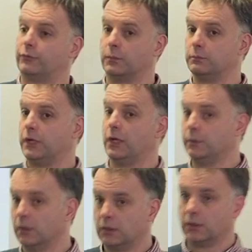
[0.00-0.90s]
from you
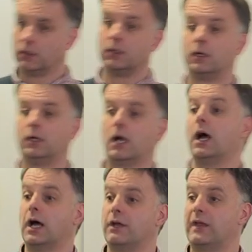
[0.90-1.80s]

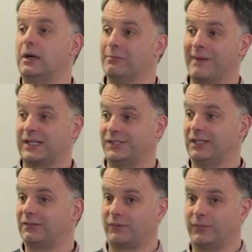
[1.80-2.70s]
and they'll match
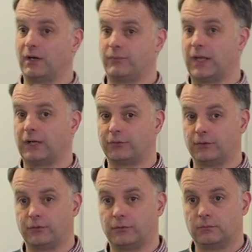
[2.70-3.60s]
it to
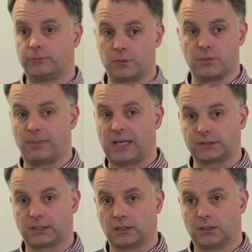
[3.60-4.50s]
5,000 from the
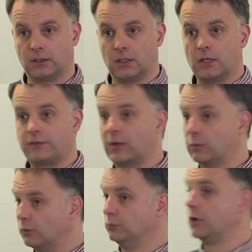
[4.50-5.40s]
bank. They
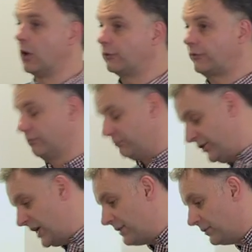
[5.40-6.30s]
will not
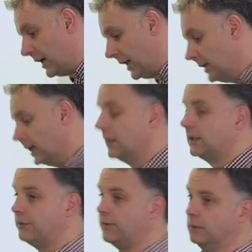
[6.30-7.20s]
generally
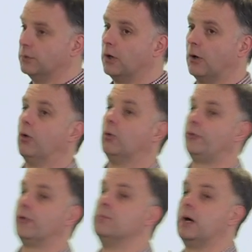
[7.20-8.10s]
give you all
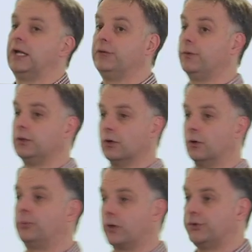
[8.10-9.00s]
the money for
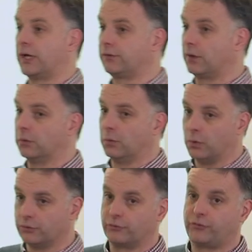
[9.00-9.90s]
your project. They will
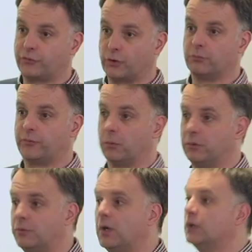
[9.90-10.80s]
want some form
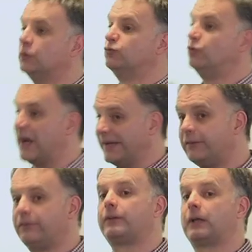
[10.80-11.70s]
of
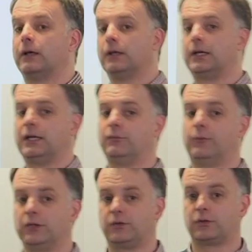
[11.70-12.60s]
risk, in
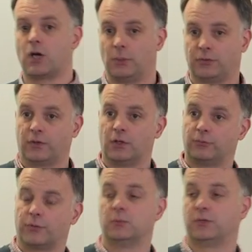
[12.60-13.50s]
inverted commas,
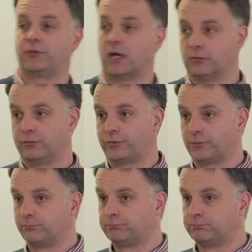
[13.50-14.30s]
from yourselves.